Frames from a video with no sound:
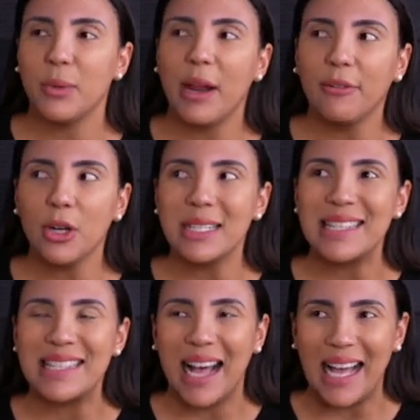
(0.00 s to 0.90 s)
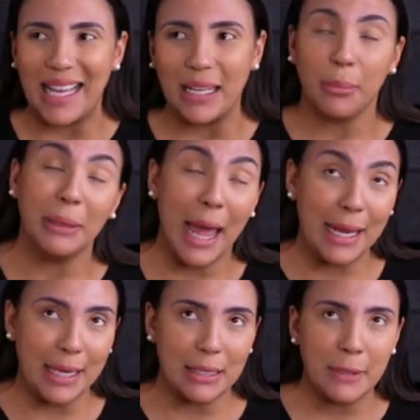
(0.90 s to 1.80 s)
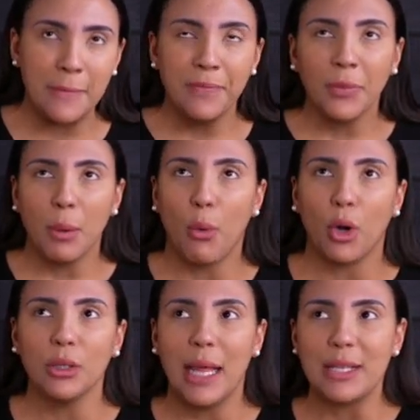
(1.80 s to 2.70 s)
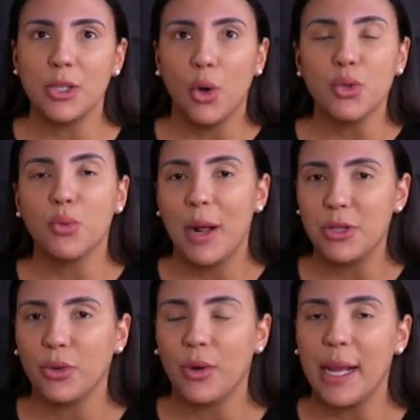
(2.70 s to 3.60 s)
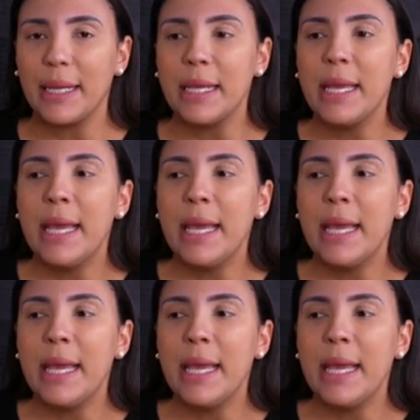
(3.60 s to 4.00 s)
Whenever a sign, a planet, more or less goes retrograde,